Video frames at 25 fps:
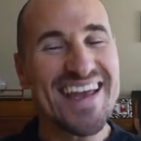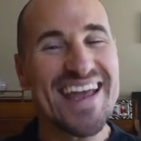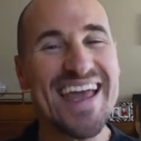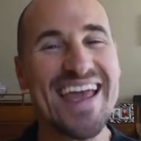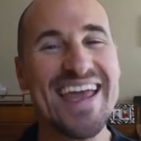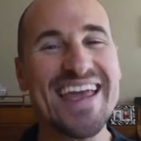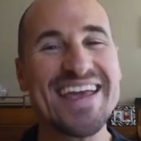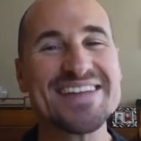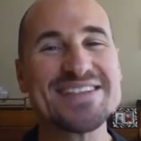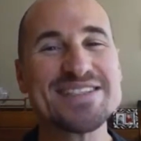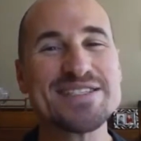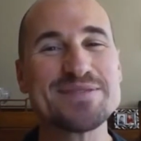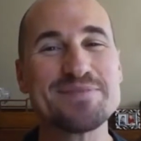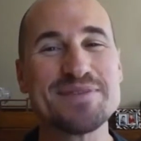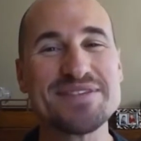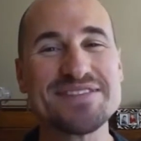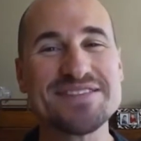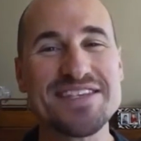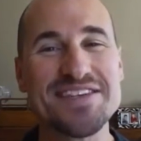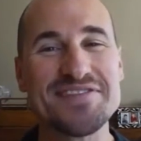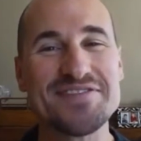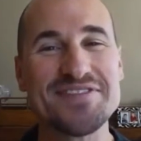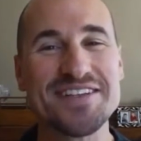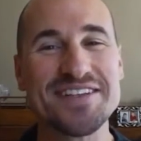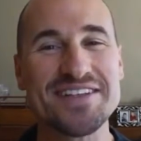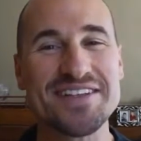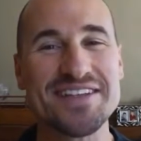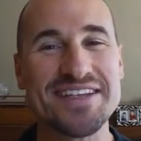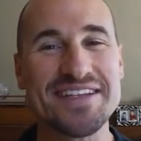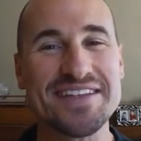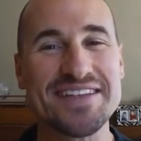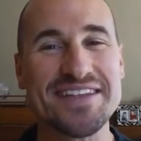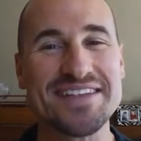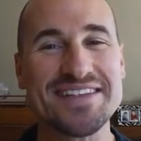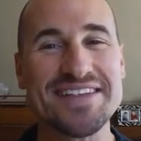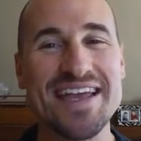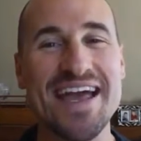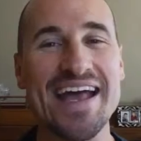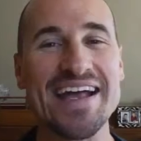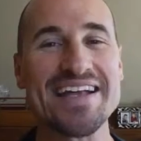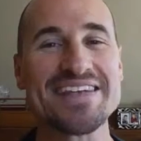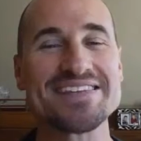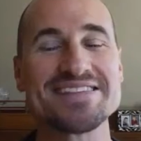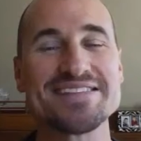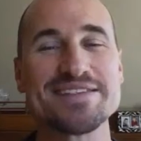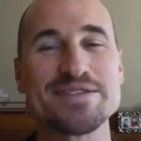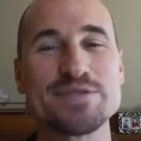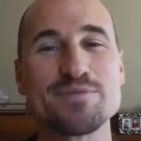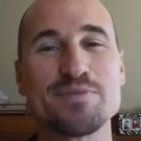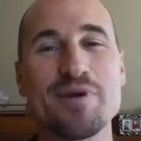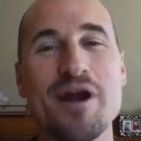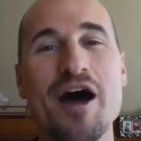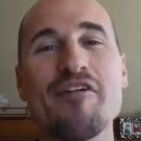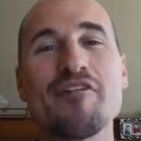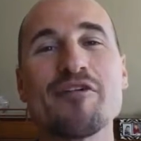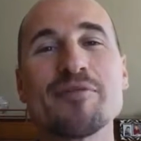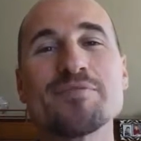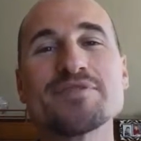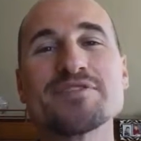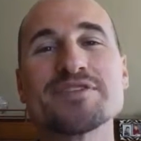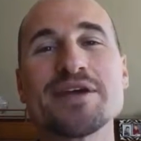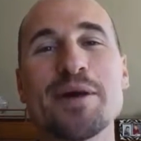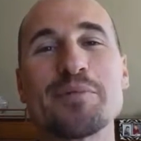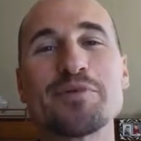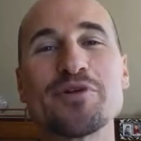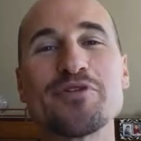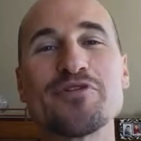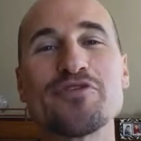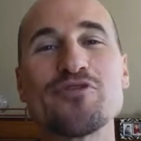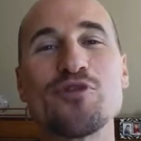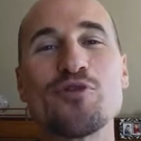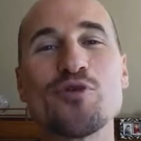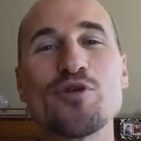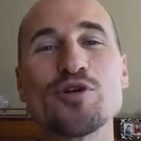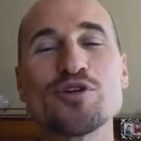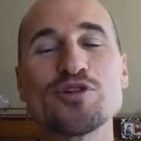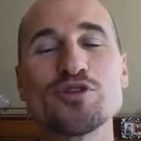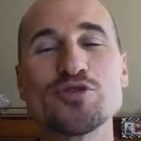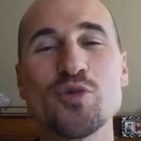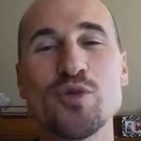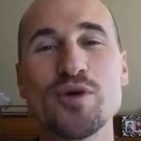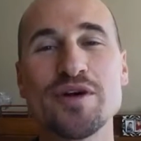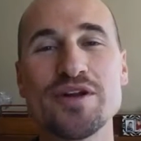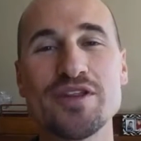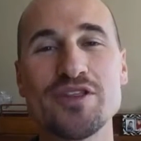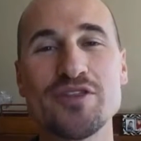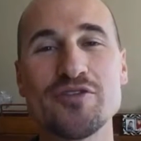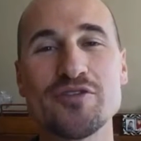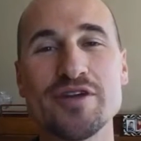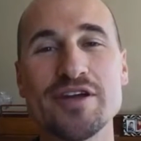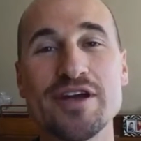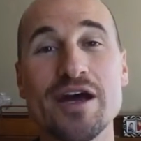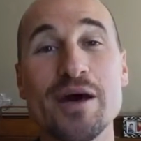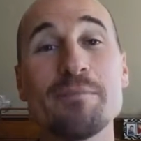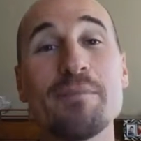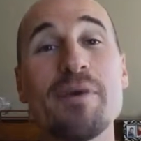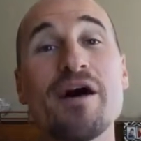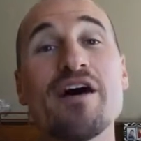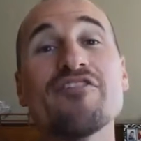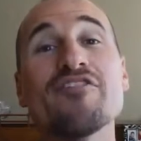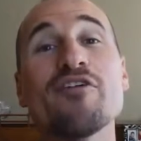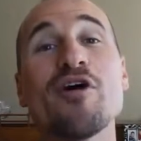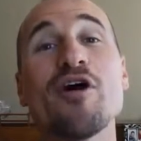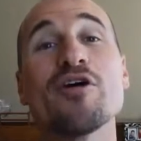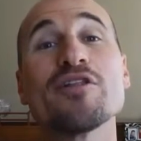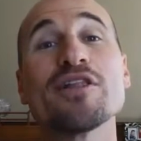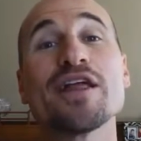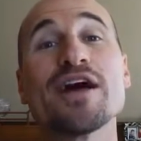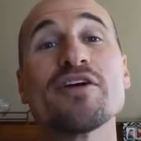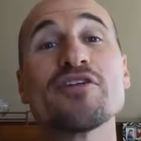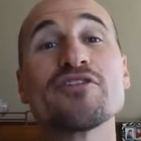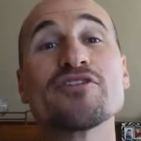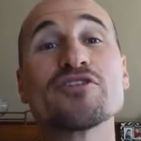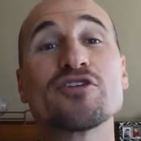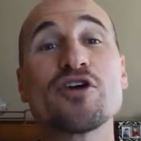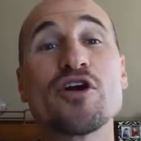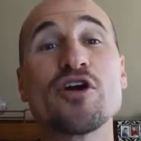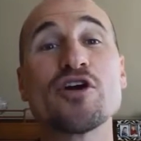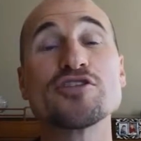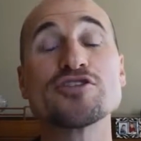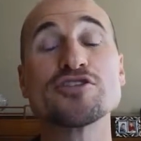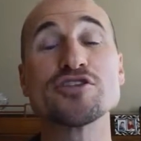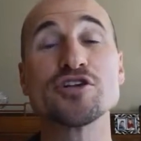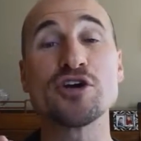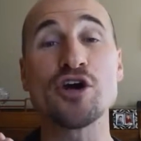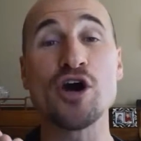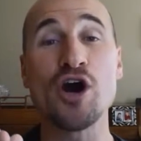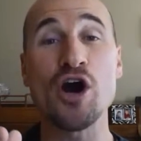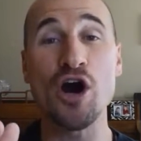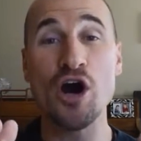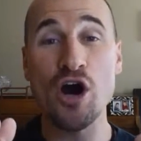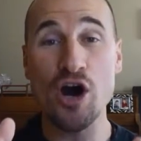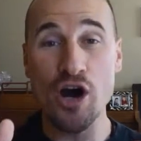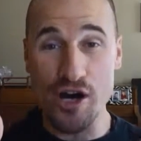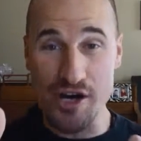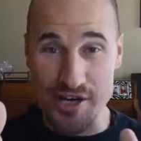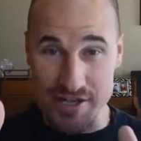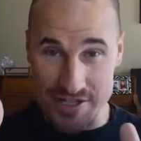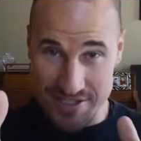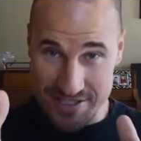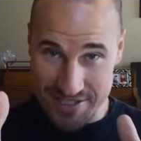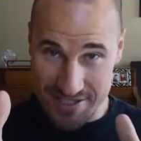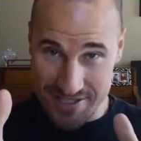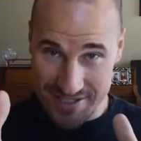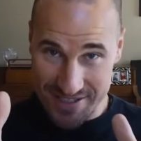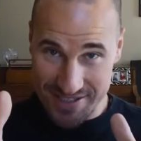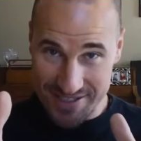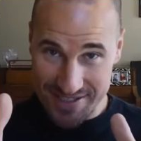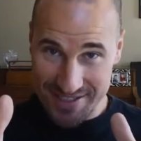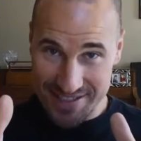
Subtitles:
And specifically, the text is Proverbs chapter 4, 23. Above all else, guard your heart,